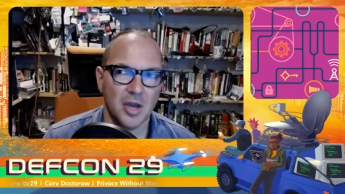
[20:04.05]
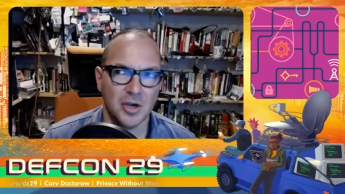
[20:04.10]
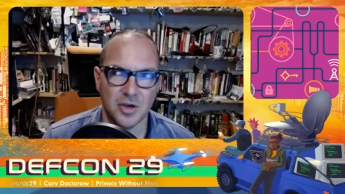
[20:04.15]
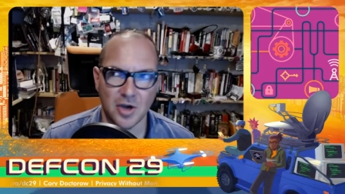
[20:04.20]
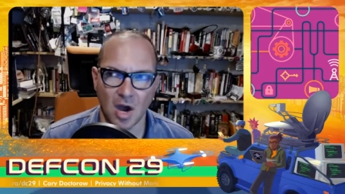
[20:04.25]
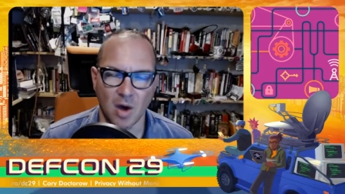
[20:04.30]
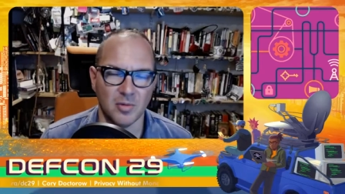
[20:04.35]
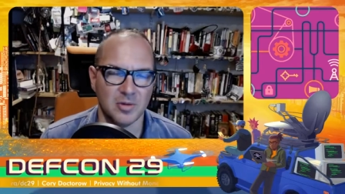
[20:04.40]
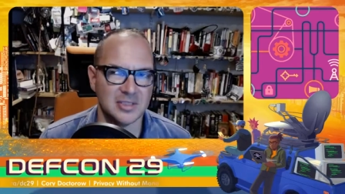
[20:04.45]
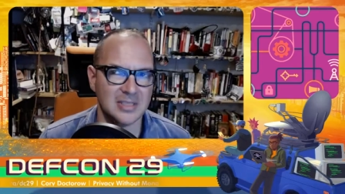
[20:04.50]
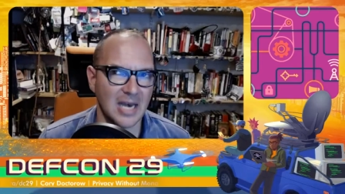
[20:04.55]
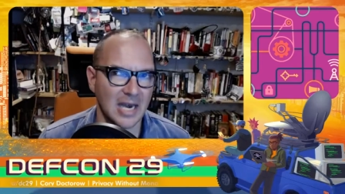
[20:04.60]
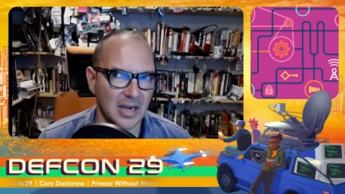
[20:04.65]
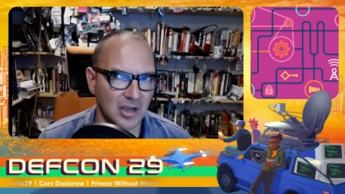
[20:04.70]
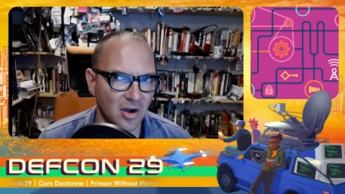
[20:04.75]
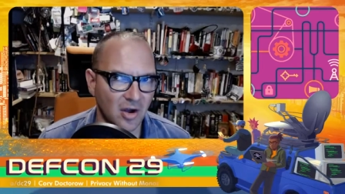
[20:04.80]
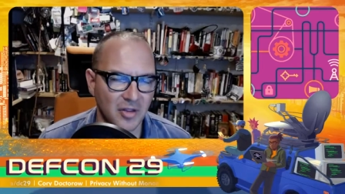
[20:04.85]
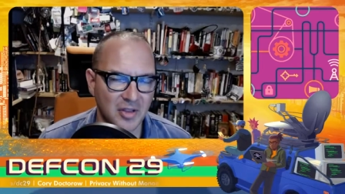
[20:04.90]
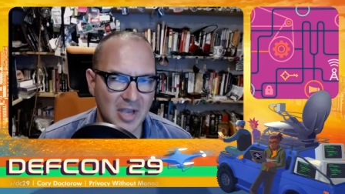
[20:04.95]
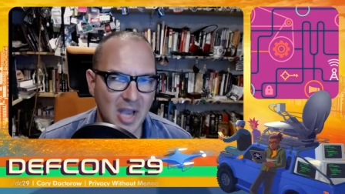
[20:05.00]

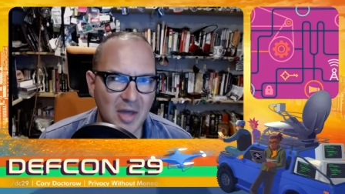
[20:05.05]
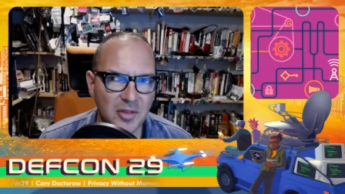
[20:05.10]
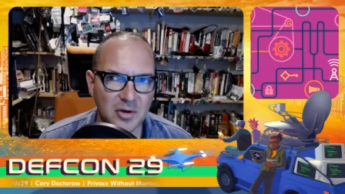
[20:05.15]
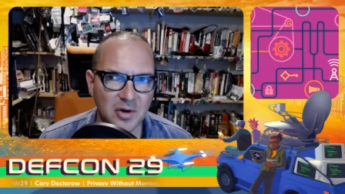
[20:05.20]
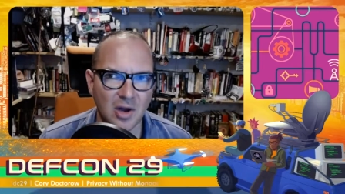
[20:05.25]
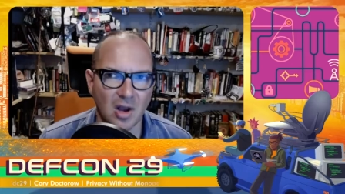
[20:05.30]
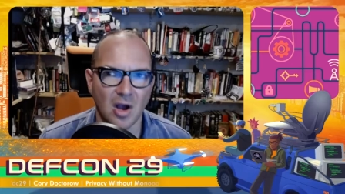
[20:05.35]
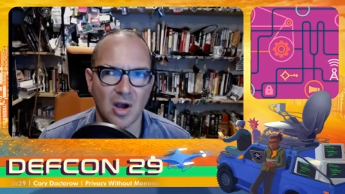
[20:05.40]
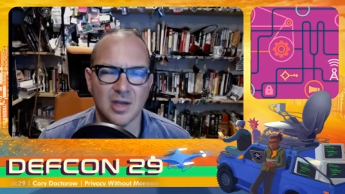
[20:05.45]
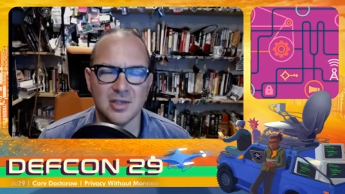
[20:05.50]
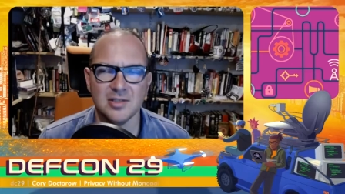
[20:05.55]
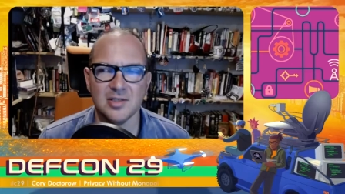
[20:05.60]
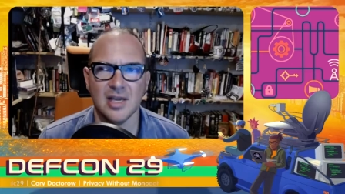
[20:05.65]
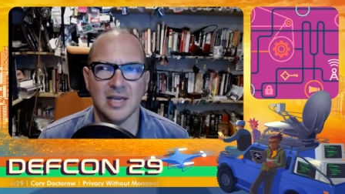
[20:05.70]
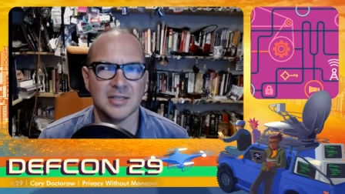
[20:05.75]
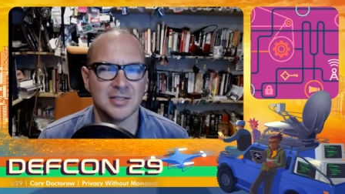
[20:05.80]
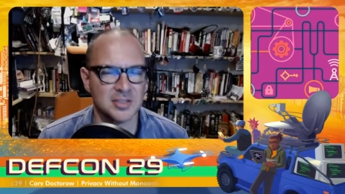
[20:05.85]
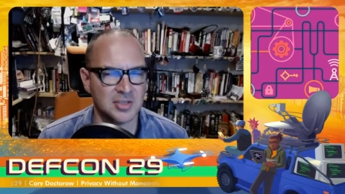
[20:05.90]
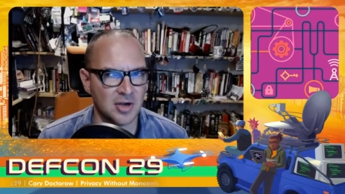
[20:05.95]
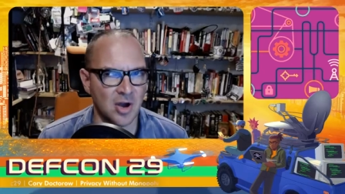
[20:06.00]
notwithstanding all the other laws,
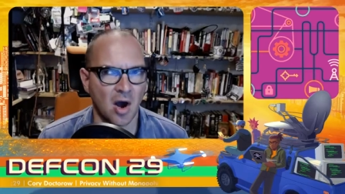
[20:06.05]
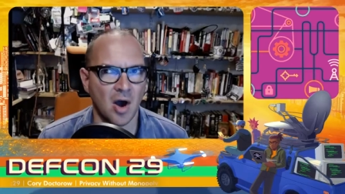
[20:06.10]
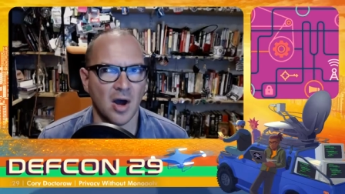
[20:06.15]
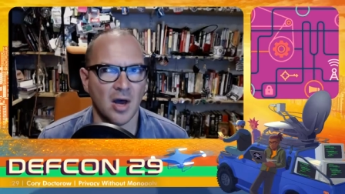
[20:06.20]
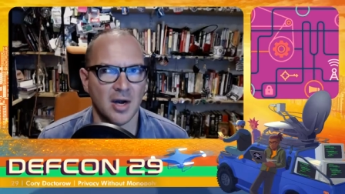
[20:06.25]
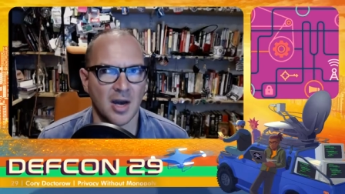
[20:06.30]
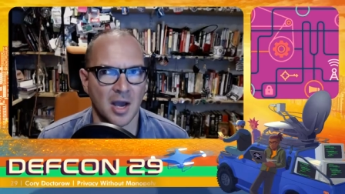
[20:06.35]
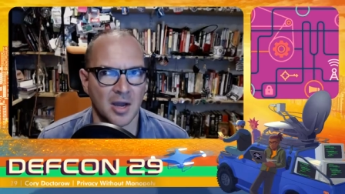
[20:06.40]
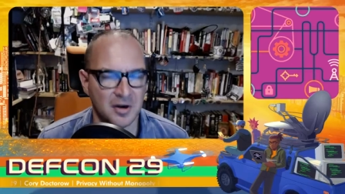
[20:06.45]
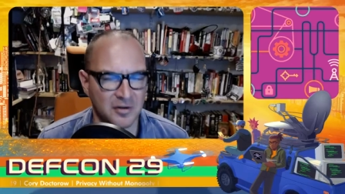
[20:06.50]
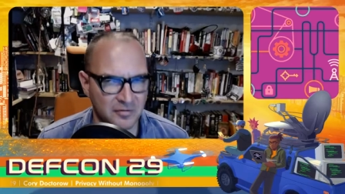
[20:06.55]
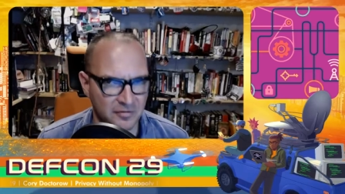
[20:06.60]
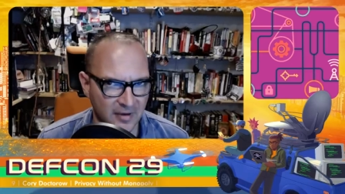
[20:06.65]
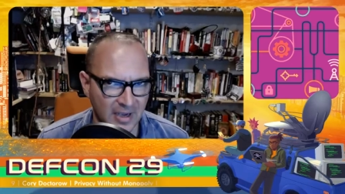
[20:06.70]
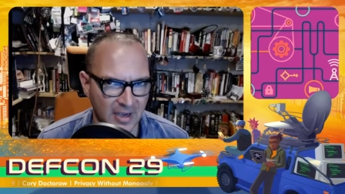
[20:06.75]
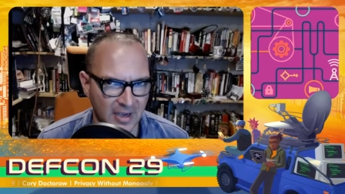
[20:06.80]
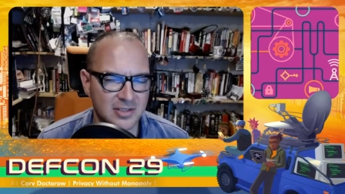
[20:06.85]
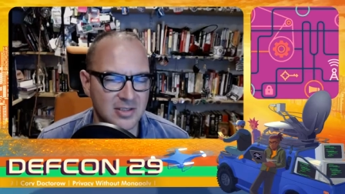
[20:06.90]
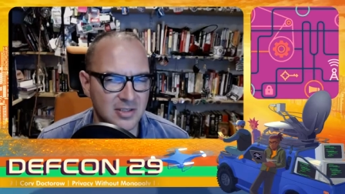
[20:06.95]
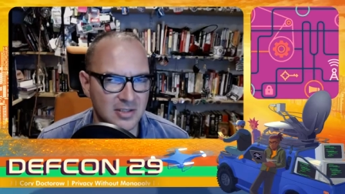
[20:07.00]
it's not an
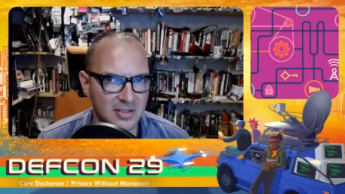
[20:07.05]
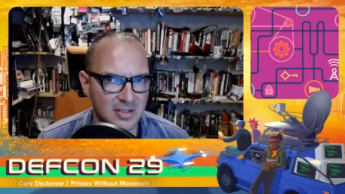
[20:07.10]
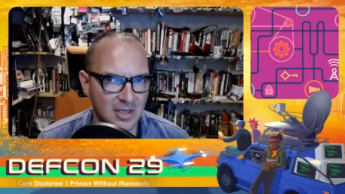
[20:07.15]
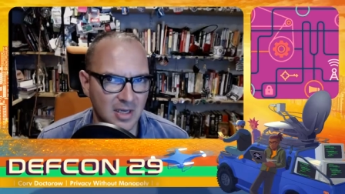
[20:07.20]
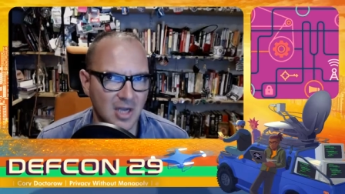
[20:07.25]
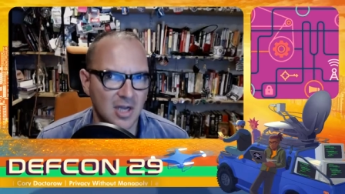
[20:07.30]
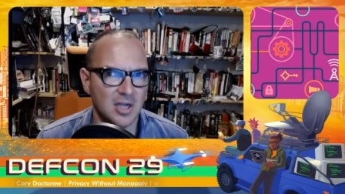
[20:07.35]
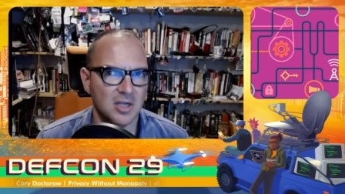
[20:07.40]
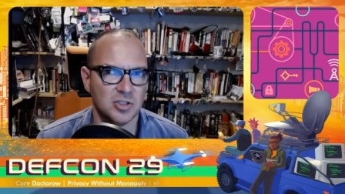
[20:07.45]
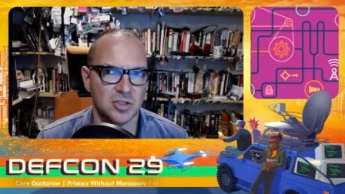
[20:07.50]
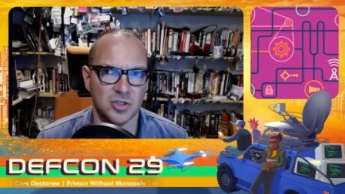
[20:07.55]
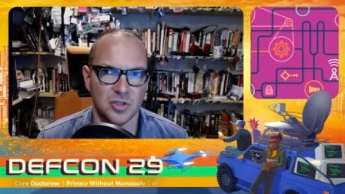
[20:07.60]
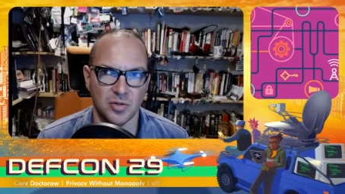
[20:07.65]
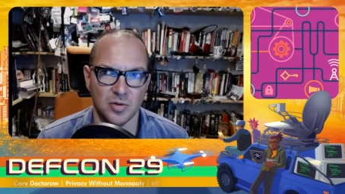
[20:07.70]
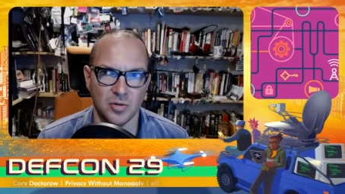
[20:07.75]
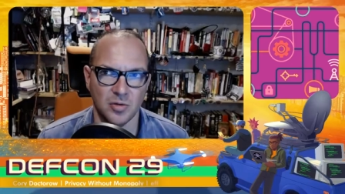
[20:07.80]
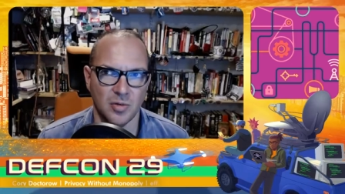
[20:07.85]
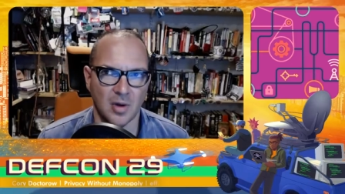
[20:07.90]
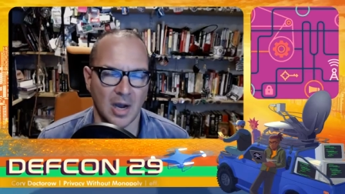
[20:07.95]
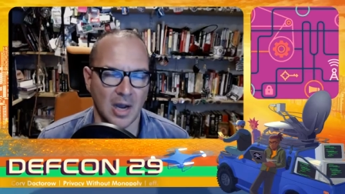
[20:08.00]
offense
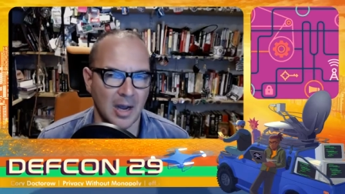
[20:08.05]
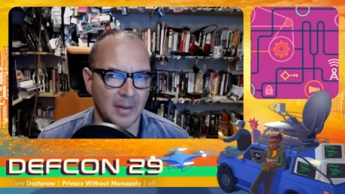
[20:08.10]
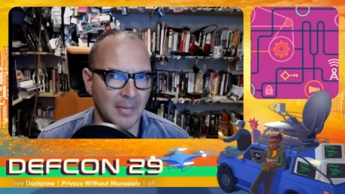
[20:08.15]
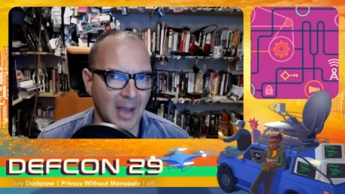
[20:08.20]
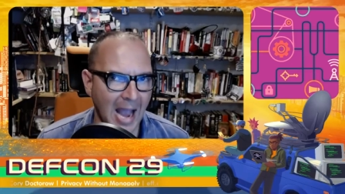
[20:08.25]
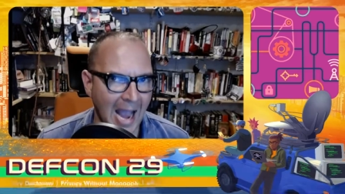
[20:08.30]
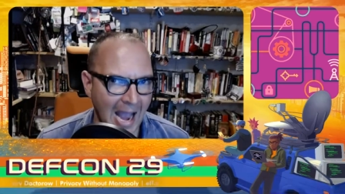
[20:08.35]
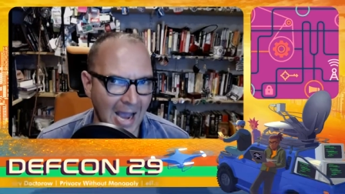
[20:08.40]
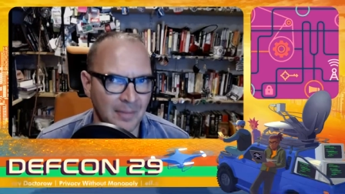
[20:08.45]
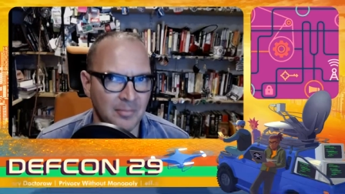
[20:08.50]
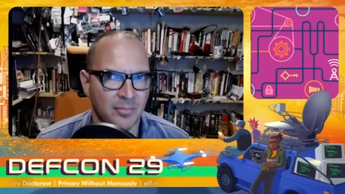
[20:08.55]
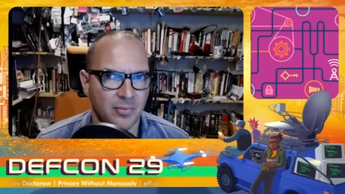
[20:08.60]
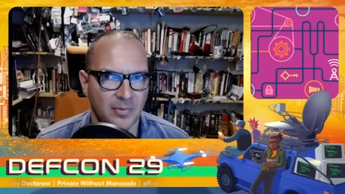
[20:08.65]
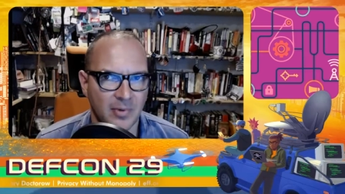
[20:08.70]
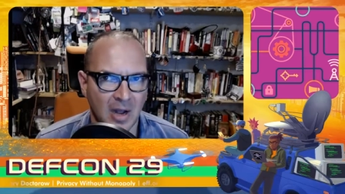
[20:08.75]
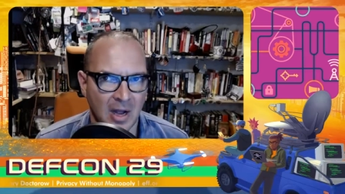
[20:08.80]
to add